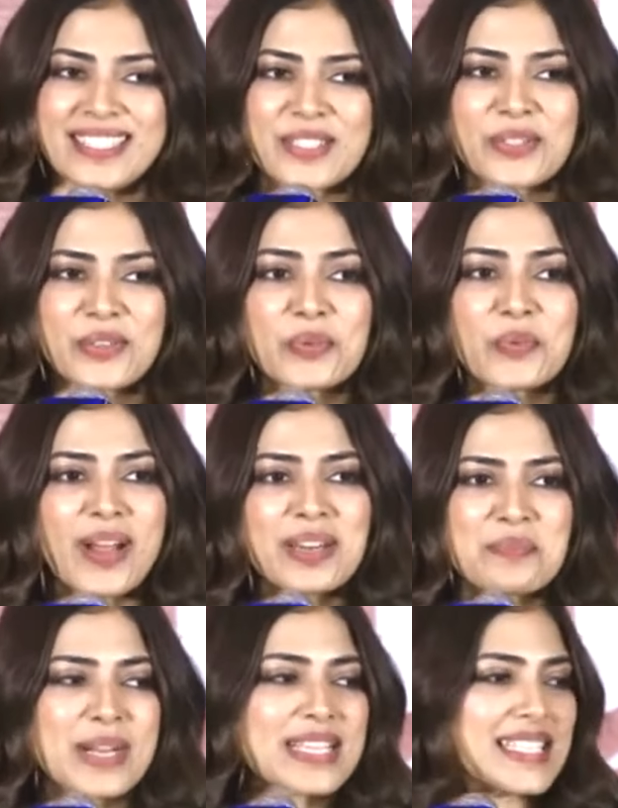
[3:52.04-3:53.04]
it's a good
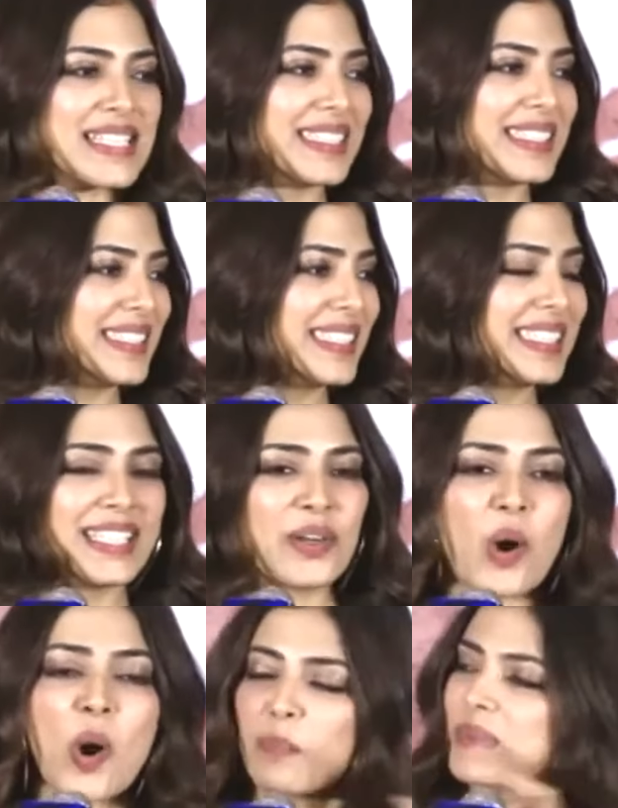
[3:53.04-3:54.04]
one, but
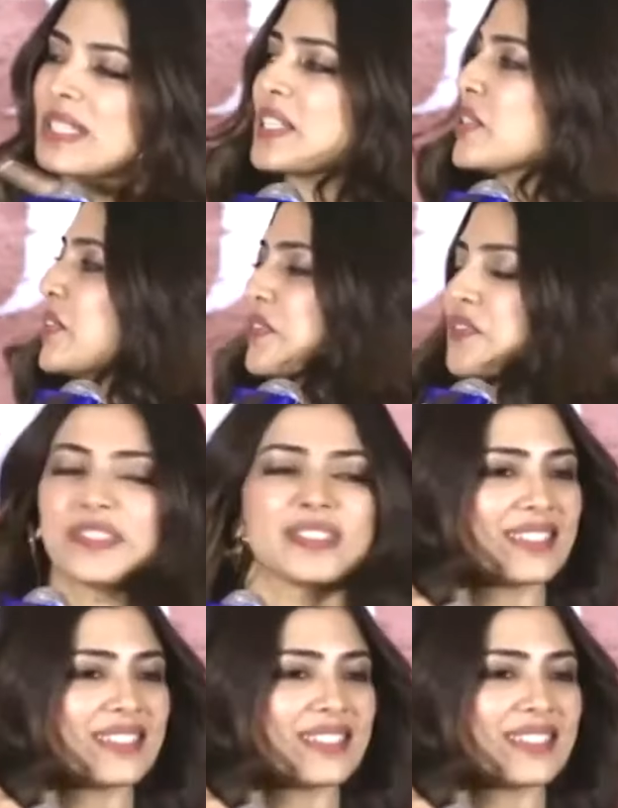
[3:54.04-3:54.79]
opposite of